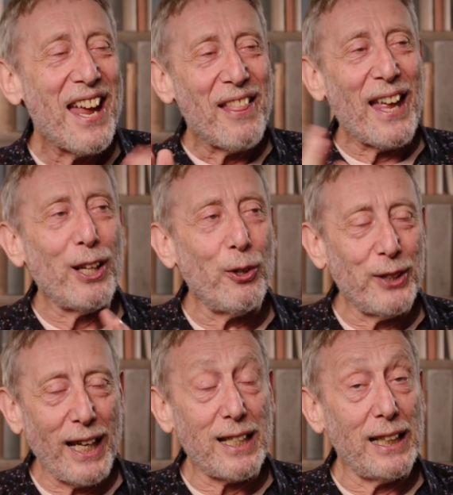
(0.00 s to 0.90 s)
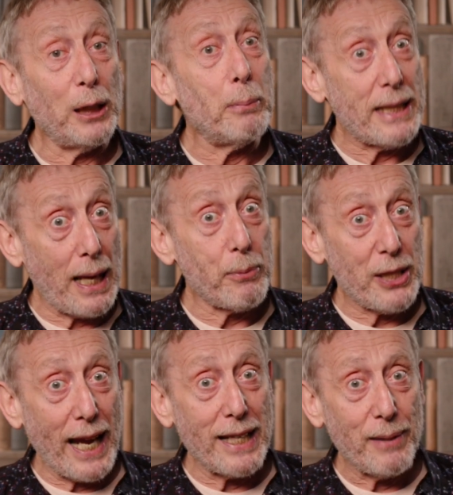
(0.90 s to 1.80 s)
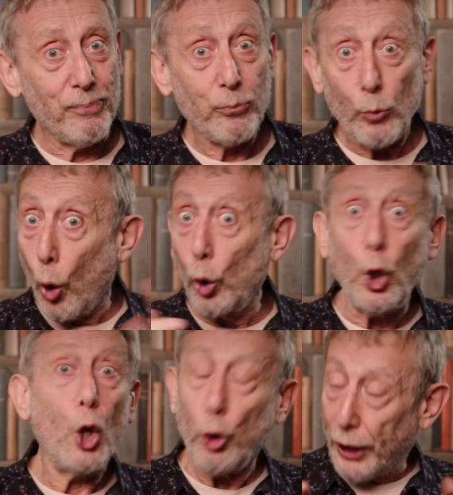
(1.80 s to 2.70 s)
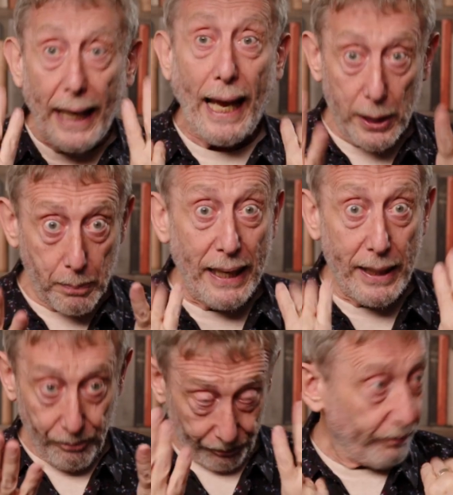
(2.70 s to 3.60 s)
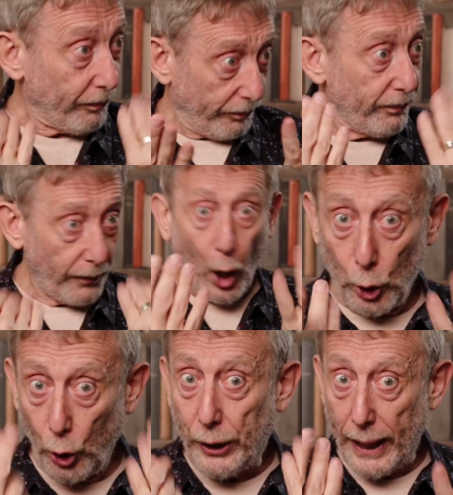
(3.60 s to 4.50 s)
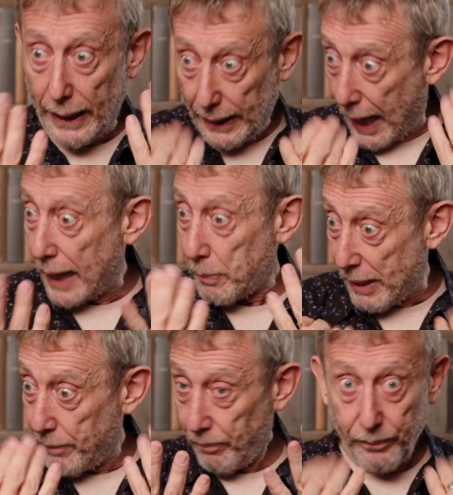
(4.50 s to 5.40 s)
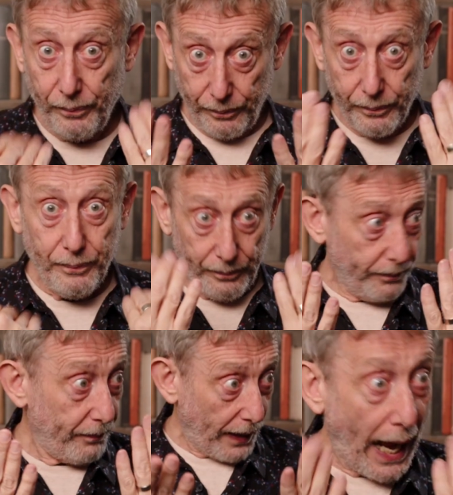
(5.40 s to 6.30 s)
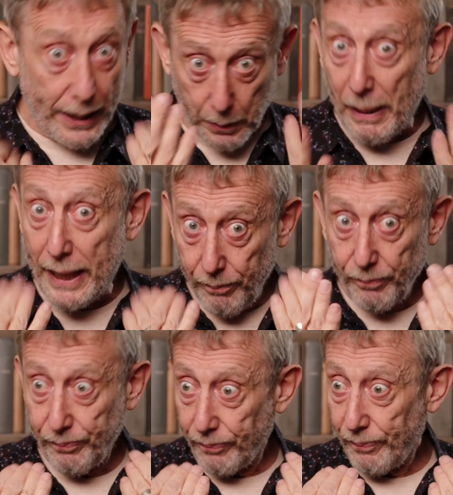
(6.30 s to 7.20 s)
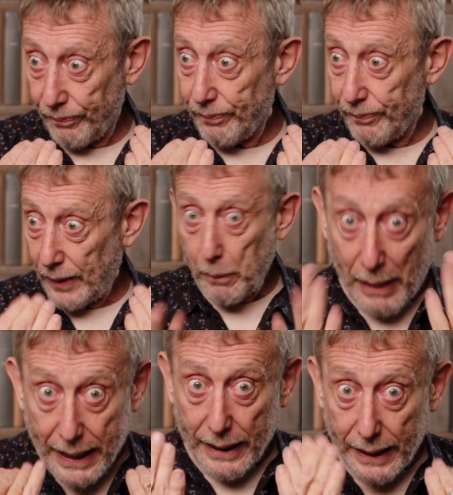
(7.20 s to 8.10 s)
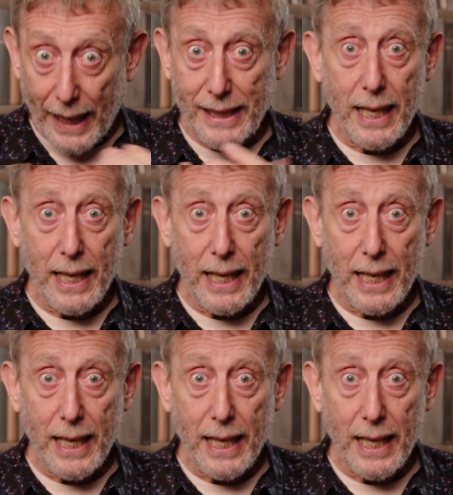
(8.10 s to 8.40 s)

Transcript: they could get a little bit upset. All looking at me. Looking at me. At me. Me, yes.